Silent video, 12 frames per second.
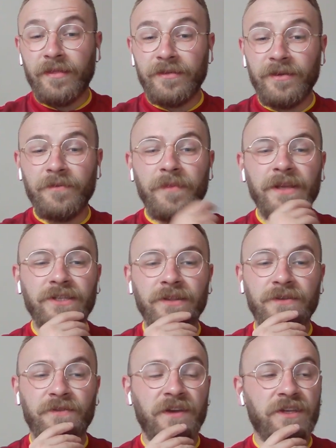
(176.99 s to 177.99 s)
You mentioned
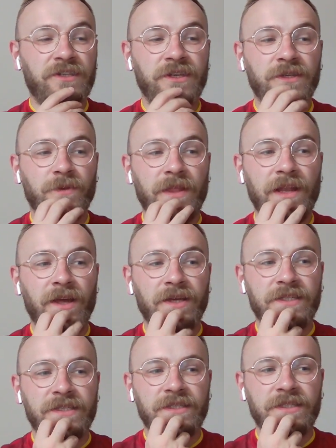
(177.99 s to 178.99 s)
those fixtures where they
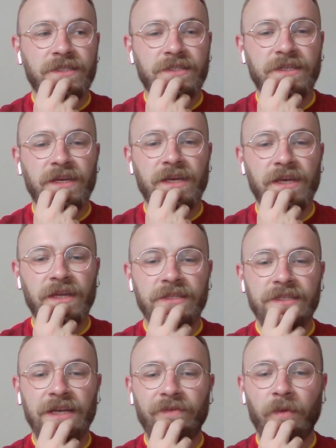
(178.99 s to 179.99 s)
lost to
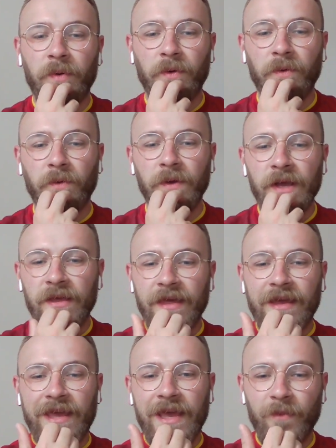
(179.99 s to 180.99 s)
Liverpool.
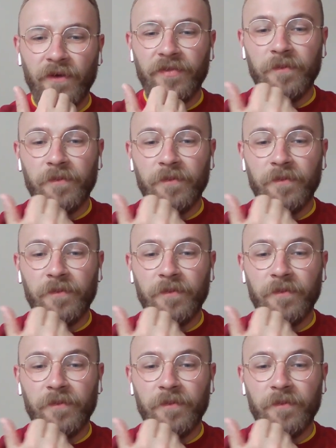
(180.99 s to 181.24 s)
That came off